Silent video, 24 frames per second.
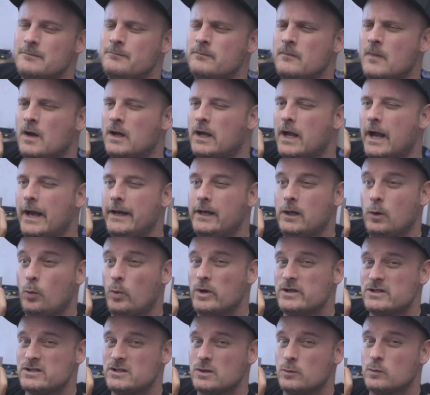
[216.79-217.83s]
Kind of wish
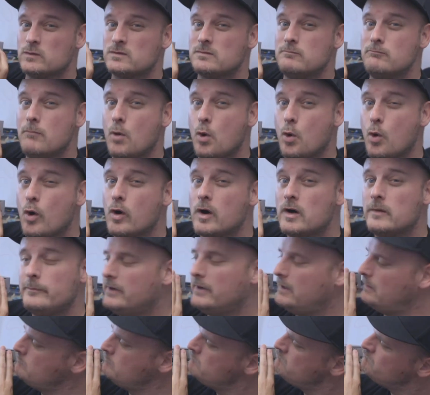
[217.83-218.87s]
there was more,
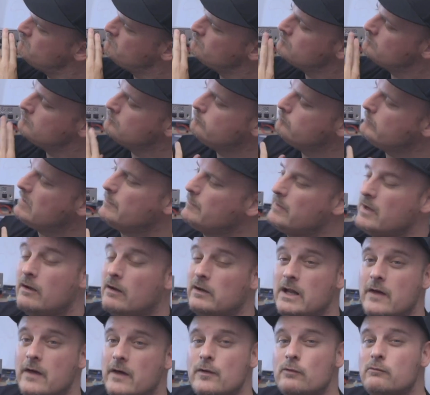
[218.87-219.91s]
but maybe
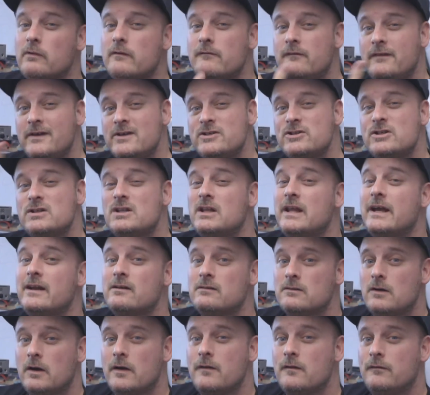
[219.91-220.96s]
another revision later on
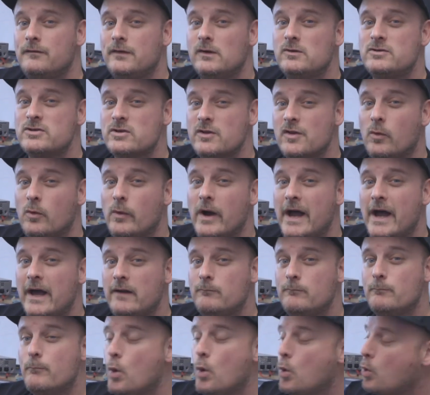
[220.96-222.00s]
in the future they'll add
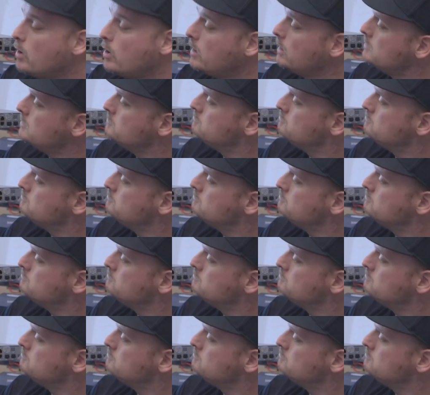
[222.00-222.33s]
more.